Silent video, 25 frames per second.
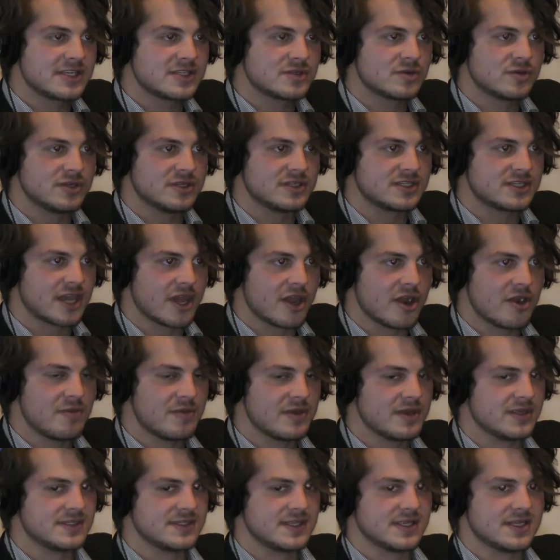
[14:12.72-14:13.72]
And that's what
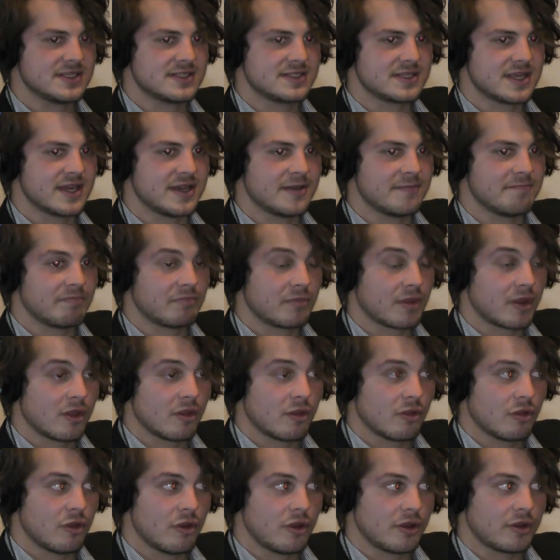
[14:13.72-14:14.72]
scared me, is that it's
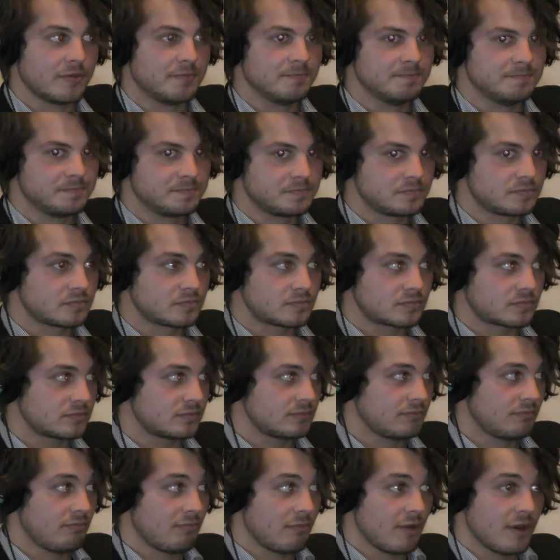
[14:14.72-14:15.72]
like, look,
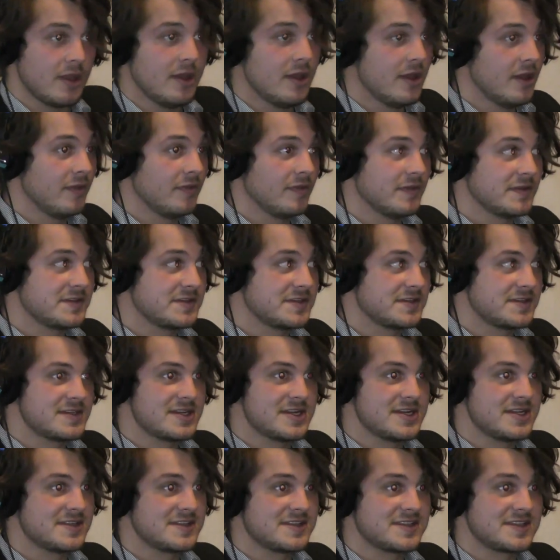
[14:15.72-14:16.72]

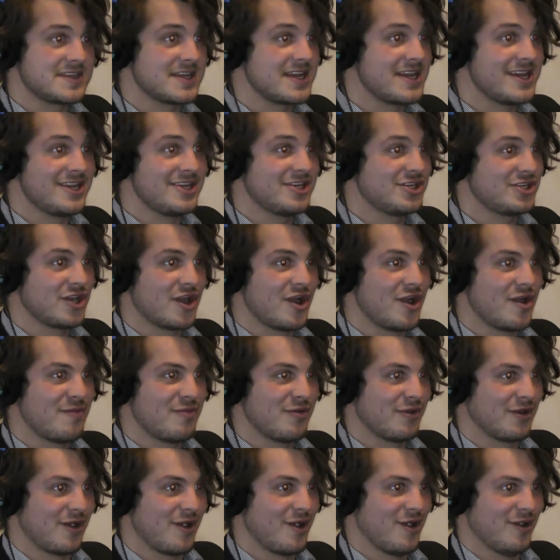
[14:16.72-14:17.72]
this is an insane
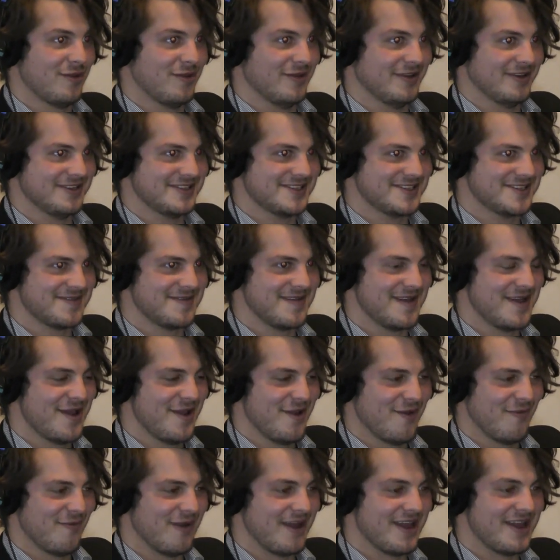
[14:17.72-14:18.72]
job
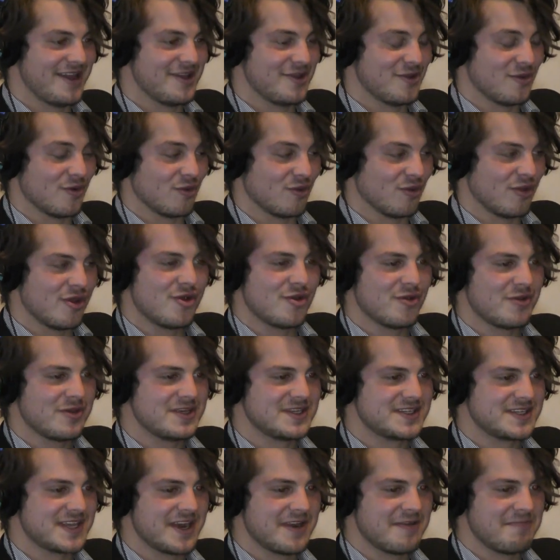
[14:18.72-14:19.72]
regardless, right? You're
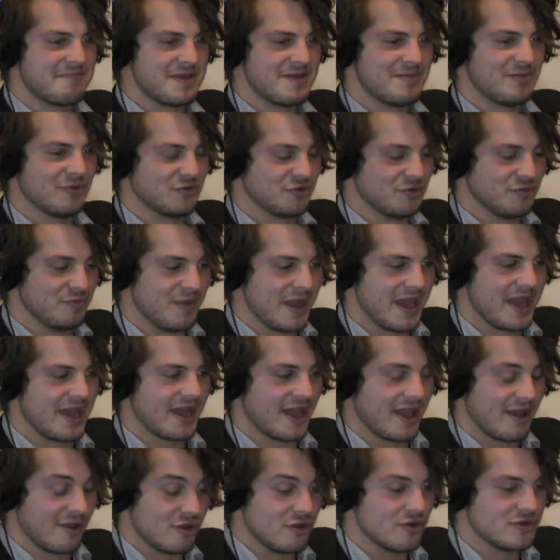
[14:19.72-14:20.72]
literally sending people
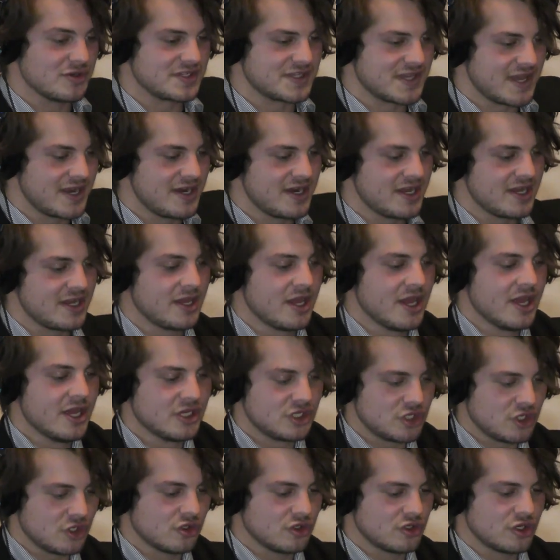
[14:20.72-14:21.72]
to beg. You're
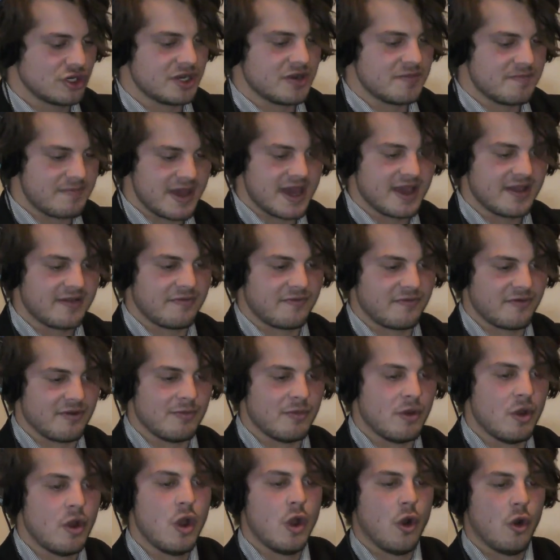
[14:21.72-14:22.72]
sending children to
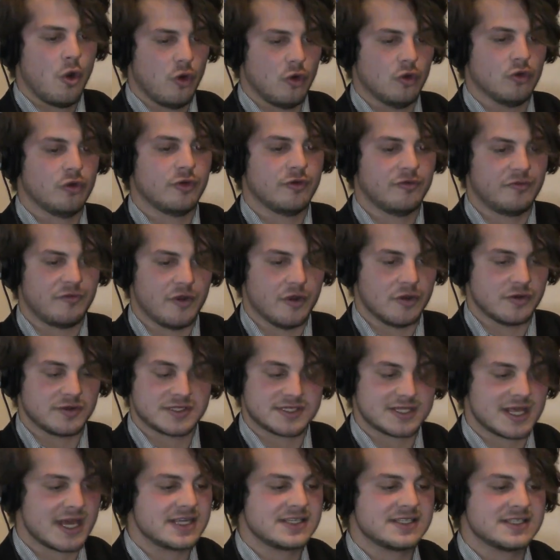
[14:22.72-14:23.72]
beg from older
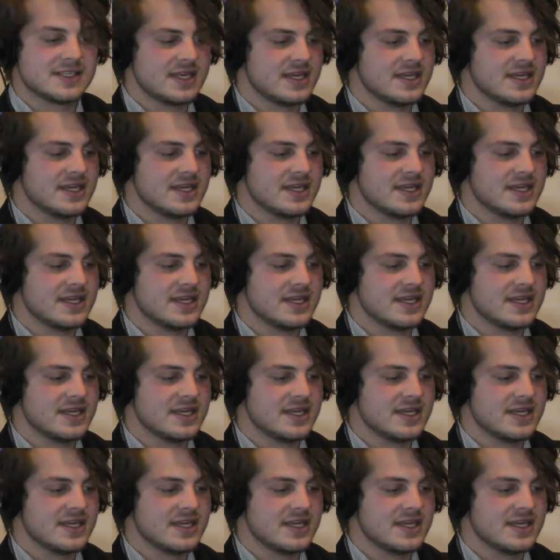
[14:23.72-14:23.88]
folks.